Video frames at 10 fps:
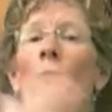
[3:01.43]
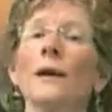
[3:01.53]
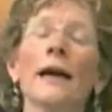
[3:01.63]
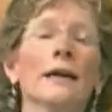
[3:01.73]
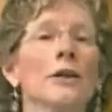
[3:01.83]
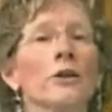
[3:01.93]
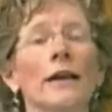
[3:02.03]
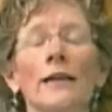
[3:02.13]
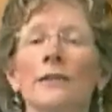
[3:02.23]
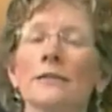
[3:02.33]
but I can
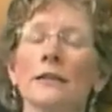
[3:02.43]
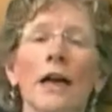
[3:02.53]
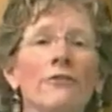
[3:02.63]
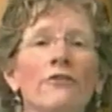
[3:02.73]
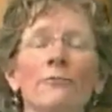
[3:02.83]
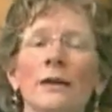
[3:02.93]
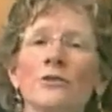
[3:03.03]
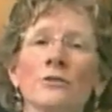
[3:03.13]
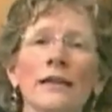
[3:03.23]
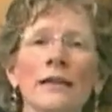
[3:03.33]
create this life of my
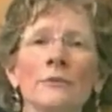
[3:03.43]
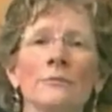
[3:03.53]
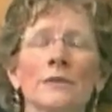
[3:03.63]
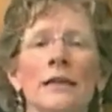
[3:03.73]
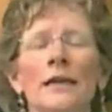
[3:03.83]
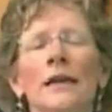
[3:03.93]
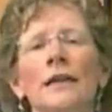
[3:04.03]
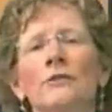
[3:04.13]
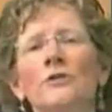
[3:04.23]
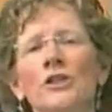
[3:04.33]
dreams.
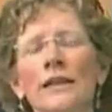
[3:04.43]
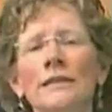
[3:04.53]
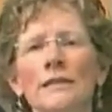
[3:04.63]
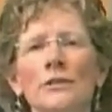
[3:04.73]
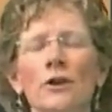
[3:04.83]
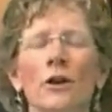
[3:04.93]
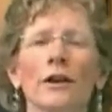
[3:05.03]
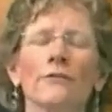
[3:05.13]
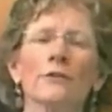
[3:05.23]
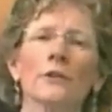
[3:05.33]
Chances are,
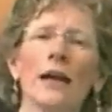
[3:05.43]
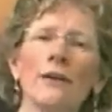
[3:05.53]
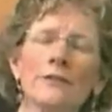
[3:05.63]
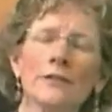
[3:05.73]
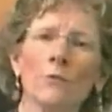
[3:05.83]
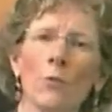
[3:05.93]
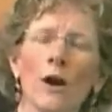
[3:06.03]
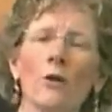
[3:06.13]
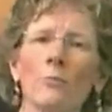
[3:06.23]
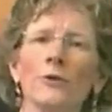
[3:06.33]
if your life isn't
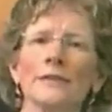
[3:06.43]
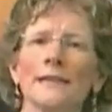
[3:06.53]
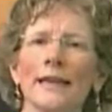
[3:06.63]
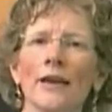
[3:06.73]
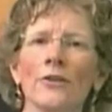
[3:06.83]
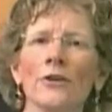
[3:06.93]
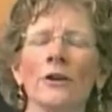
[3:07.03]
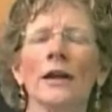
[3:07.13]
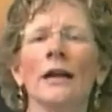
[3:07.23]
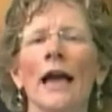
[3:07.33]
well put together,
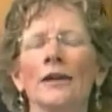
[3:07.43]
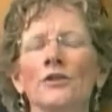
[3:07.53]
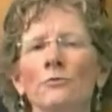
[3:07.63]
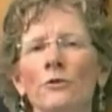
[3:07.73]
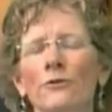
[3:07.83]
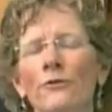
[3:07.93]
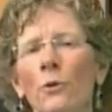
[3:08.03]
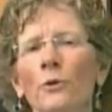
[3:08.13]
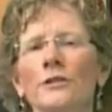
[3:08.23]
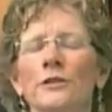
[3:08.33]
as you move
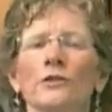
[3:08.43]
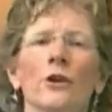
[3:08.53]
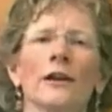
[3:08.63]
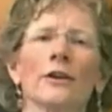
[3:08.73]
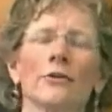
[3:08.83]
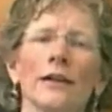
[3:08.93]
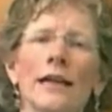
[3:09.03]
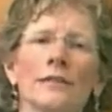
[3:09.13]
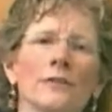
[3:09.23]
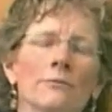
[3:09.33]
forward to try to
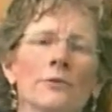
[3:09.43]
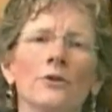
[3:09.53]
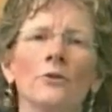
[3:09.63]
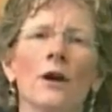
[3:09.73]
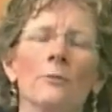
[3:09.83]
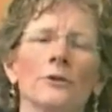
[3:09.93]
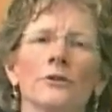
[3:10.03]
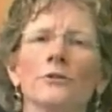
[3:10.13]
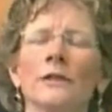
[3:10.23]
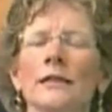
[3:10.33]
create some new
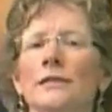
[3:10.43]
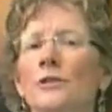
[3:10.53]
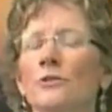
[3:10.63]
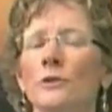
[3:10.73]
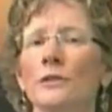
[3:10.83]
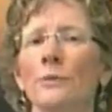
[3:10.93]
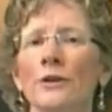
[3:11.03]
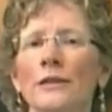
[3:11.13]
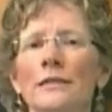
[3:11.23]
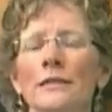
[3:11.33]
opportunities and new
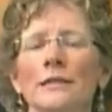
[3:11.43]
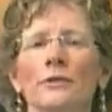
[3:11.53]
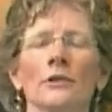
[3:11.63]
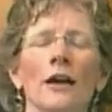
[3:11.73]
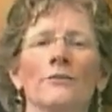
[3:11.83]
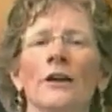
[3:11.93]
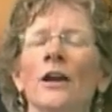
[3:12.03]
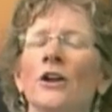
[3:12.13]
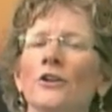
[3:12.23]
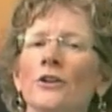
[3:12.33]
experiences in your life,
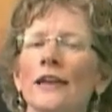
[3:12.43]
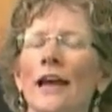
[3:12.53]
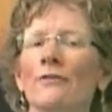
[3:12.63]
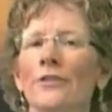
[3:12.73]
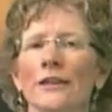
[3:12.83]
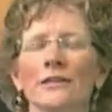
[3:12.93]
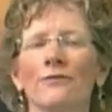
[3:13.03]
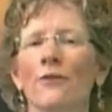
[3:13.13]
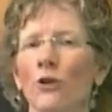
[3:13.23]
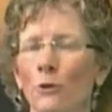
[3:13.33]
you're going to have things
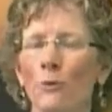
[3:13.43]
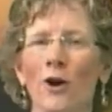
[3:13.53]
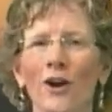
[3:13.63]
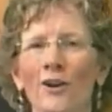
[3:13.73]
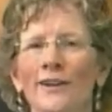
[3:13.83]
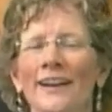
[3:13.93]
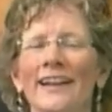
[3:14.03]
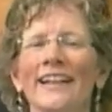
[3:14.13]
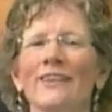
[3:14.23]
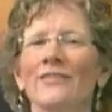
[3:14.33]
fall apart,
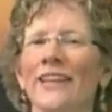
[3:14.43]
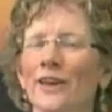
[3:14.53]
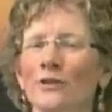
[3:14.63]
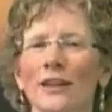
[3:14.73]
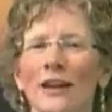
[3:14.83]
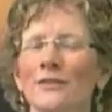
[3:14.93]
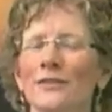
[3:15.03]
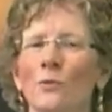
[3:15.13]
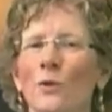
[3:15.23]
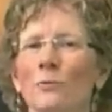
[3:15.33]
given that your life
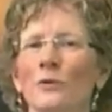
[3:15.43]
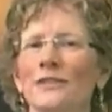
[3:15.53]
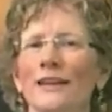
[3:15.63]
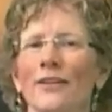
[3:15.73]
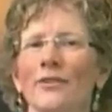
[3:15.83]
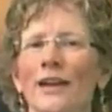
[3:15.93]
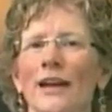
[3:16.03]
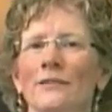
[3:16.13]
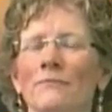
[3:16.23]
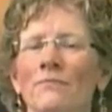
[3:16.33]
isn't well put together
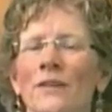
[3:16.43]
yet.